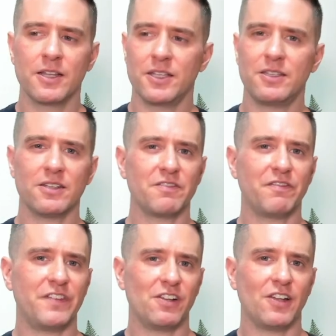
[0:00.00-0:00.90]
This doesn't
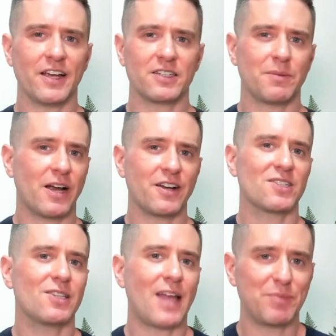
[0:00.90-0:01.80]
feel like some kind of
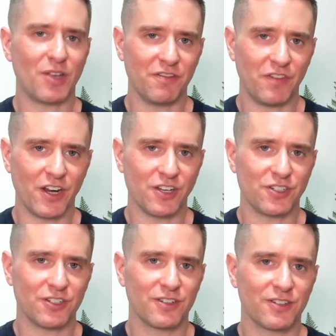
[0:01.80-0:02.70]
slapped on
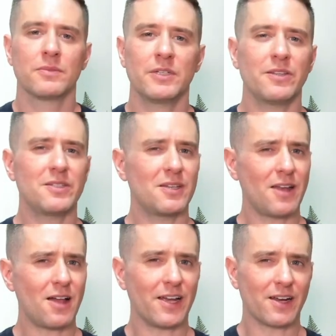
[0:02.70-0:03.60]
finish. Now this is
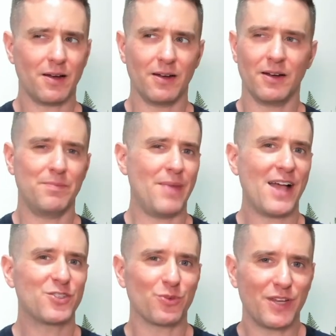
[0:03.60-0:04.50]
not like a
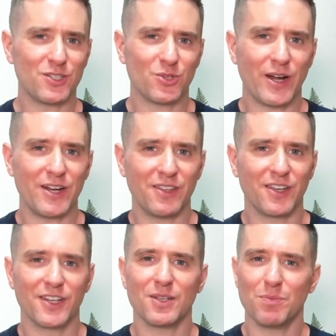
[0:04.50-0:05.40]
masterpiece or
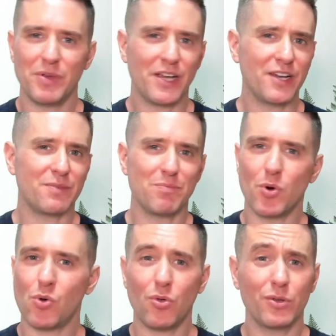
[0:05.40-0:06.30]
anything. It's a big,
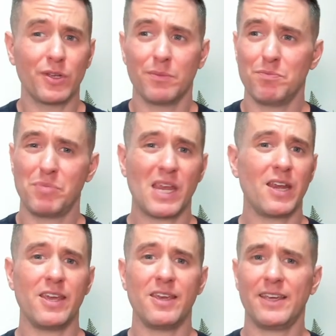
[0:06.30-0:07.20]
bold,
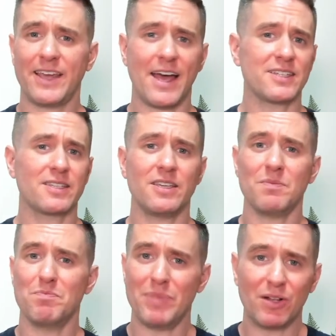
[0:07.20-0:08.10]
peaty,
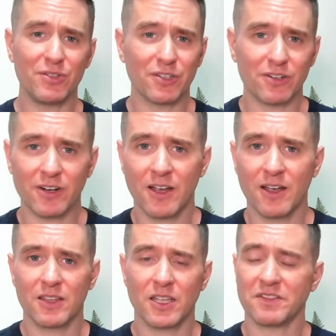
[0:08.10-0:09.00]
casky belter. I
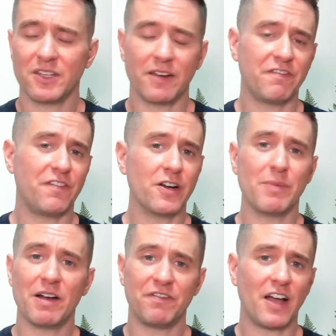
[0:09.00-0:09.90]
think I've said fun
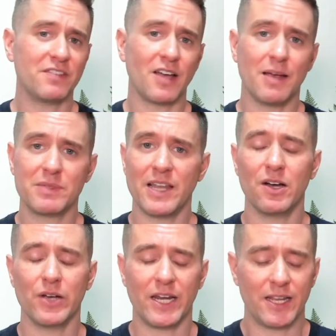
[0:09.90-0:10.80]
about 5 times
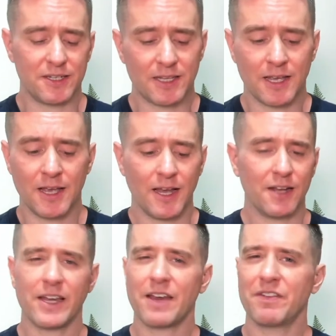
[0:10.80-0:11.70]
now. It is.
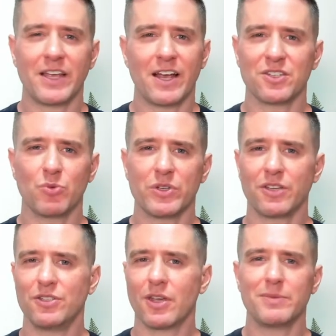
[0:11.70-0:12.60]
And like everything else in whiskey,
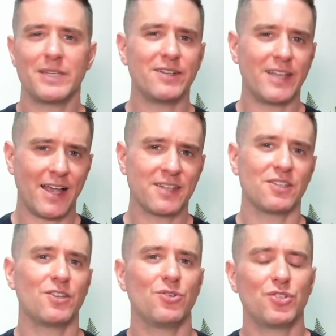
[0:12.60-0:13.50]
it just comes down to
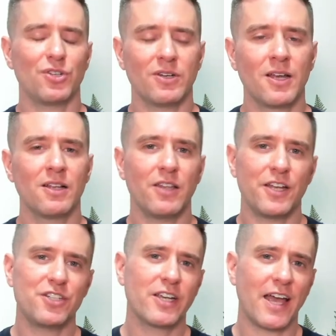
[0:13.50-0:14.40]
execution.
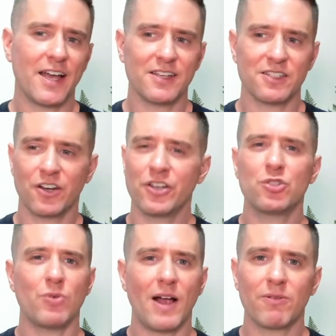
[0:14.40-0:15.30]
Legic has a good
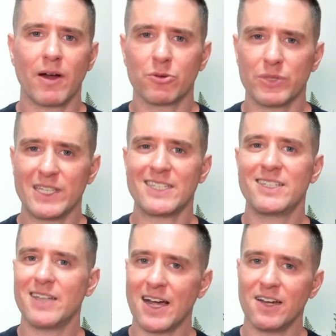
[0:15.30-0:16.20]
track record with this
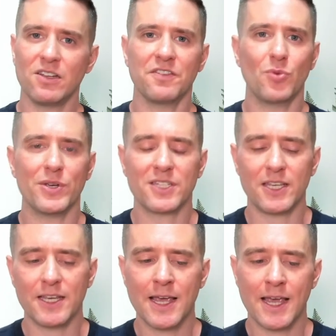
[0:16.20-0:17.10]
style of
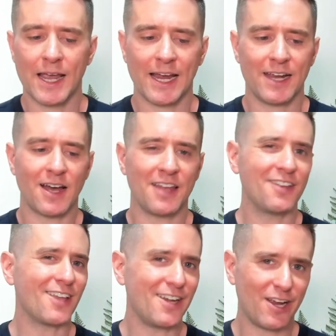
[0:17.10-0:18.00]
whiskey, and I
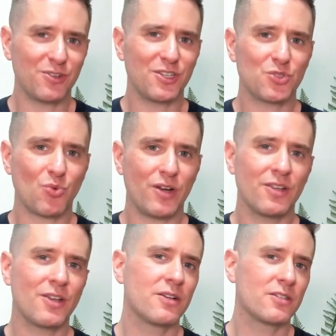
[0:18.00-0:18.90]
think they nailed this
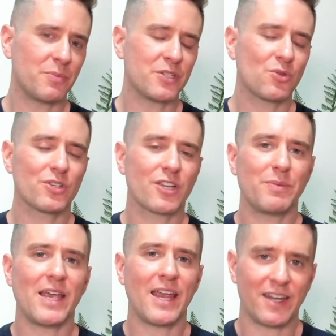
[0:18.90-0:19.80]
one. So my score is going
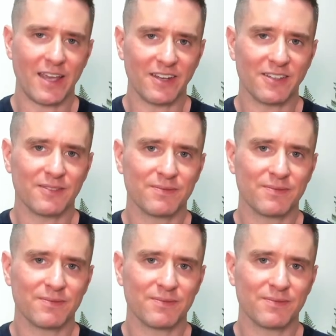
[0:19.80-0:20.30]
to be 88.